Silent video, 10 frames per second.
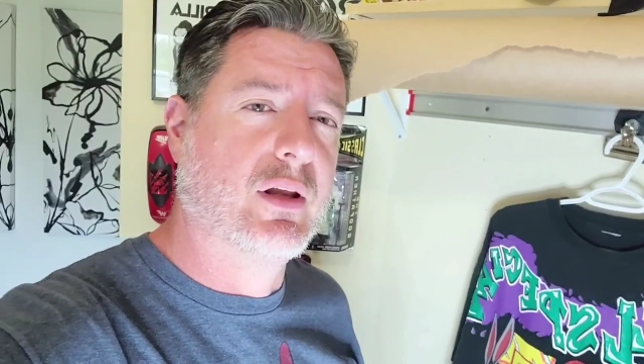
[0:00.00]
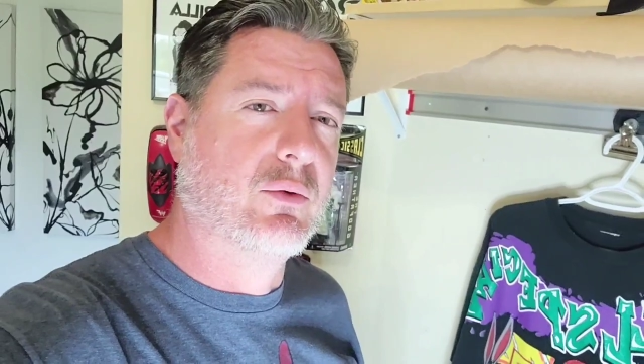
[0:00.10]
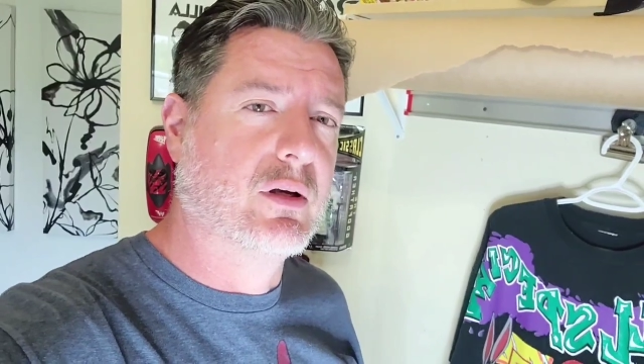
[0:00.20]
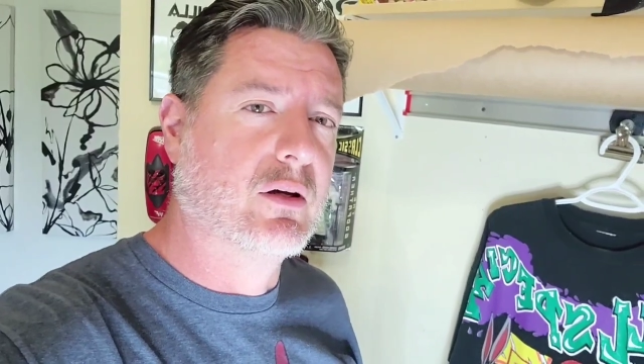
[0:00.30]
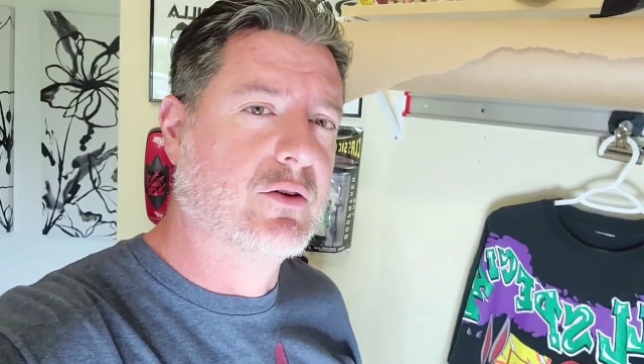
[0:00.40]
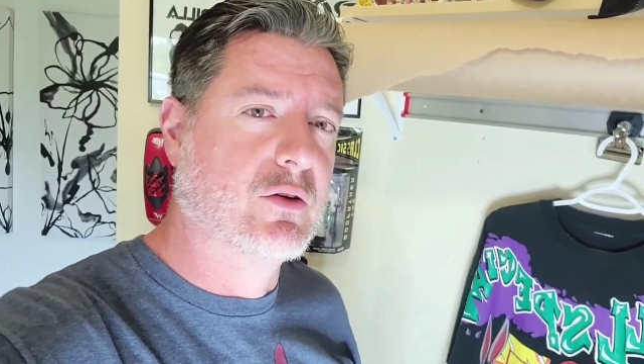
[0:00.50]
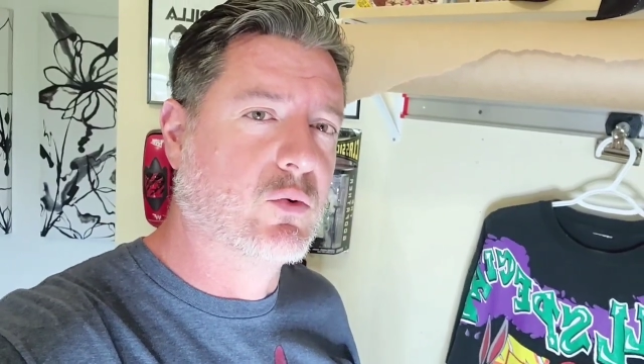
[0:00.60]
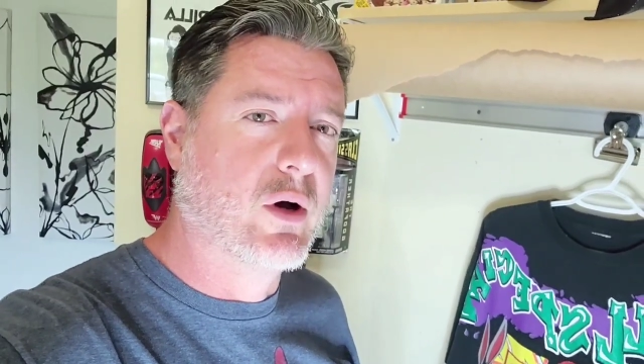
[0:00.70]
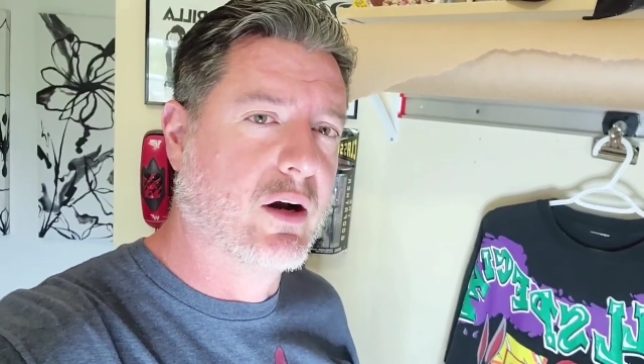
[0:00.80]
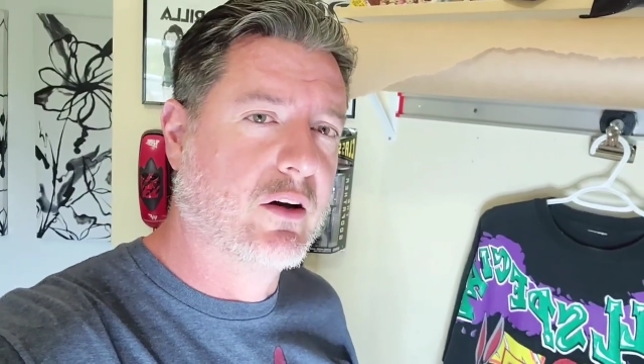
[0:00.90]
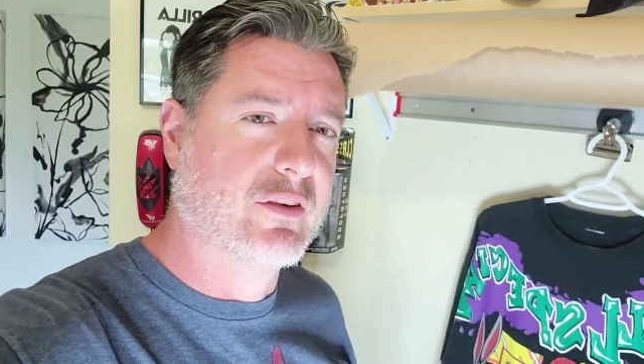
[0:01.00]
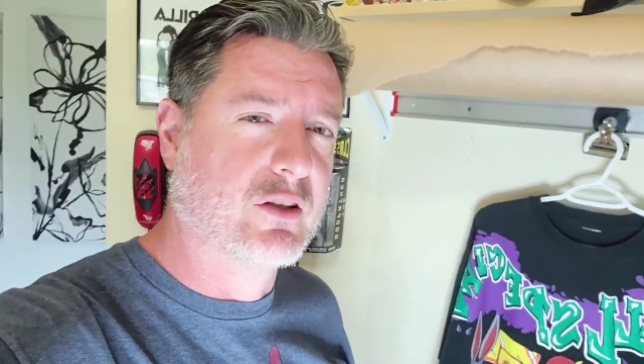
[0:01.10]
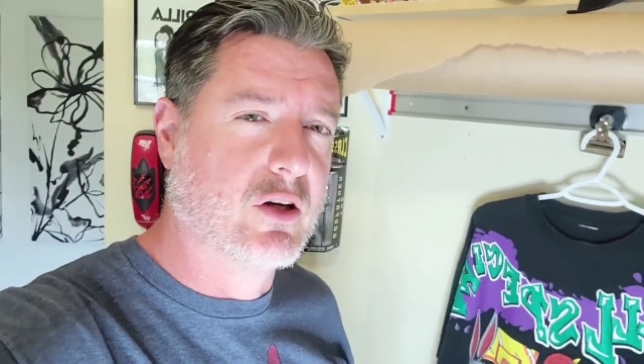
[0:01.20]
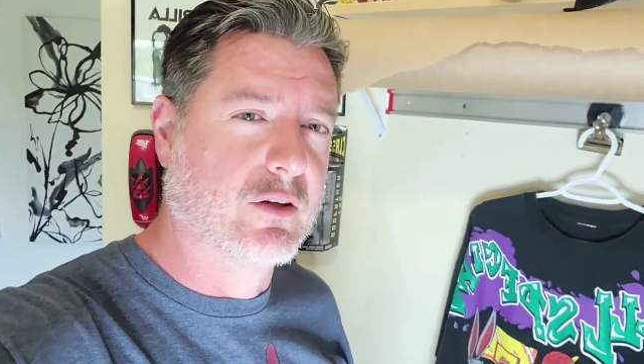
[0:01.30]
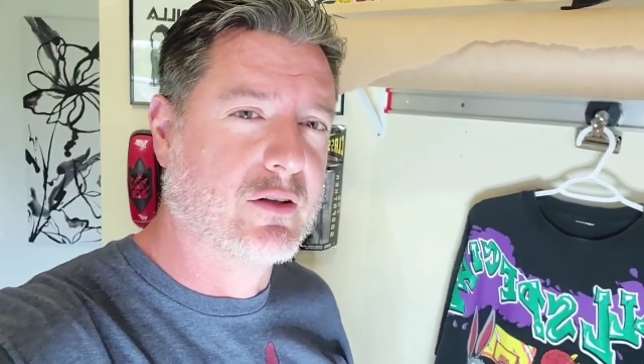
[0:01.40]
that we go to quite
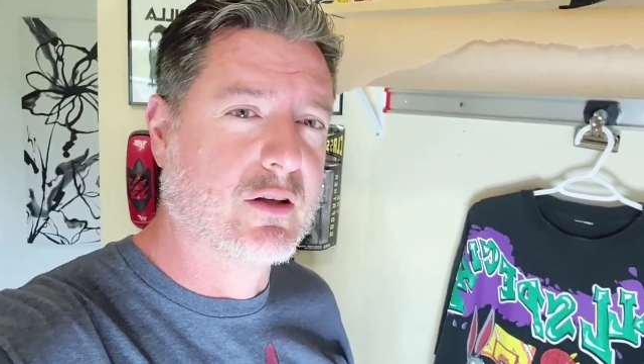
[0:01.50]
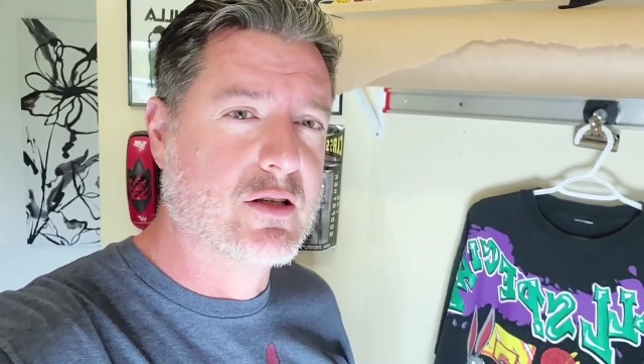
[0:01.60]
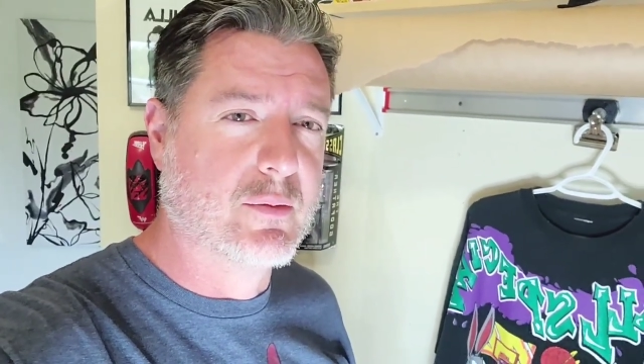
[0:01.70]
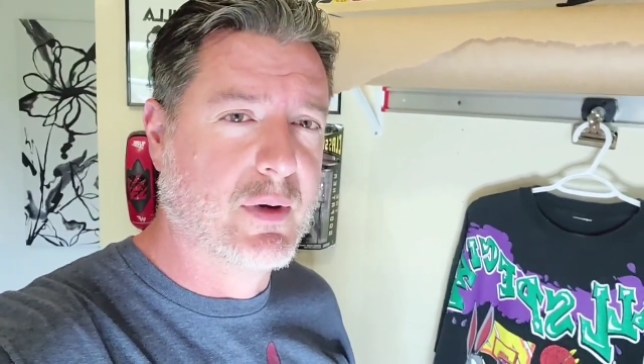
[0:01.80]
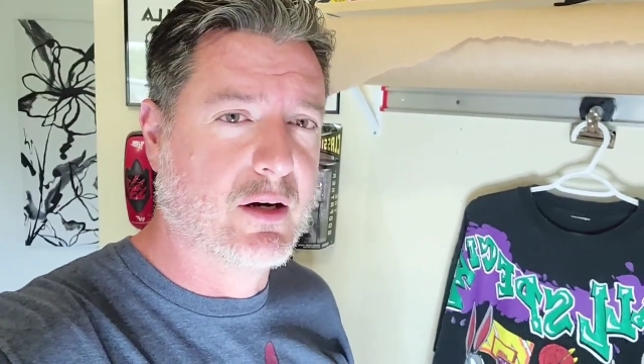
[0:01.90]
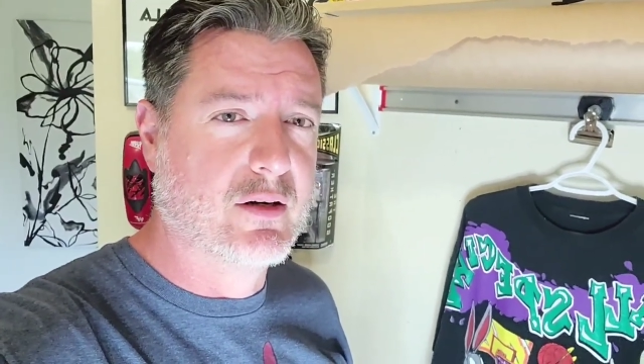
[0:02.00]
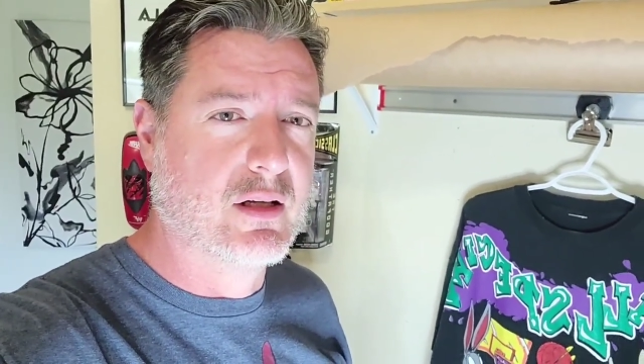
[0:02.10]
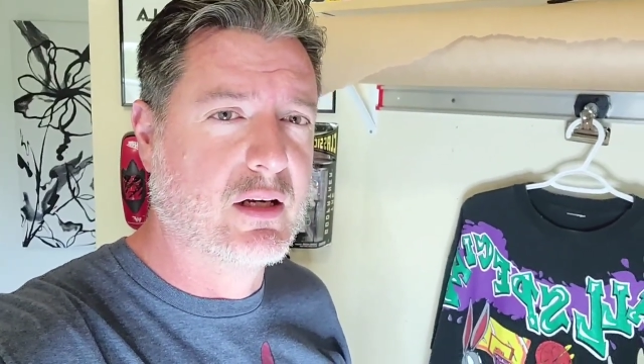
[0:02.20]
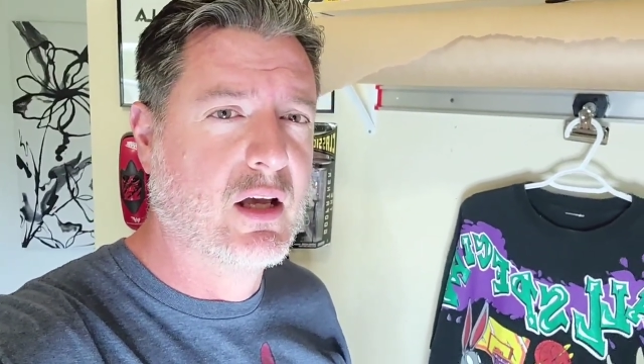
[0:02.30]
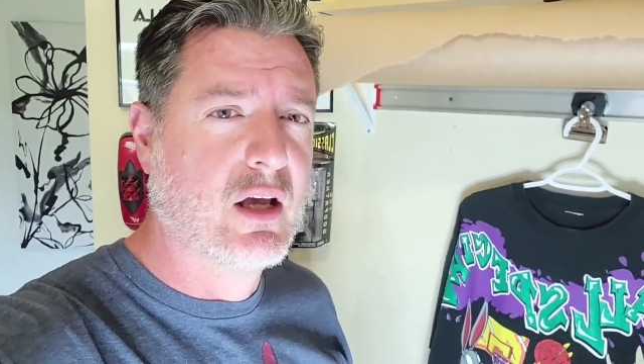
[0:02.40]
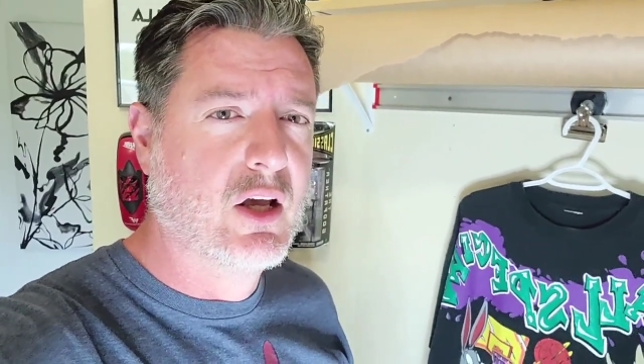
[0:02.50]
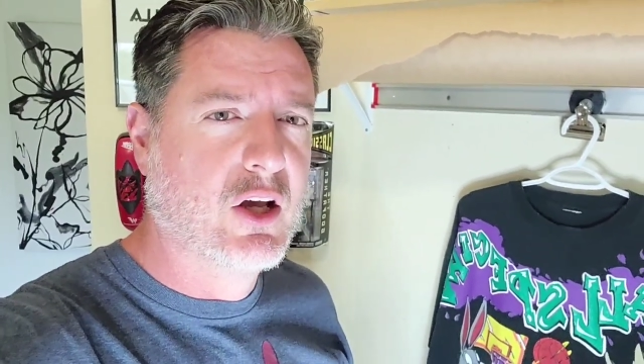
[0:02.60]
often called Good Samaritan